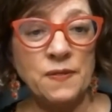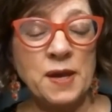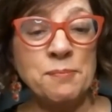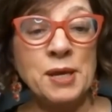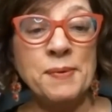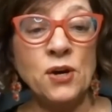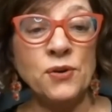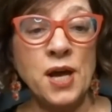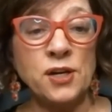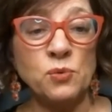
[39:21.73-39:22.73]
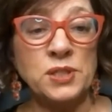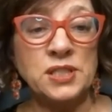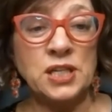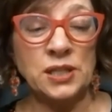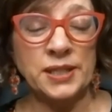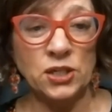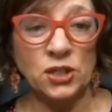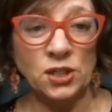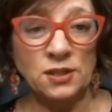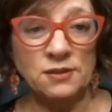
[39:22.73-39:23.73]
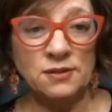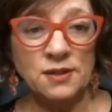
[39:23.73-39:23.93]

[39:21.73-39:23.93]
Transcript: that maybe are not always clear,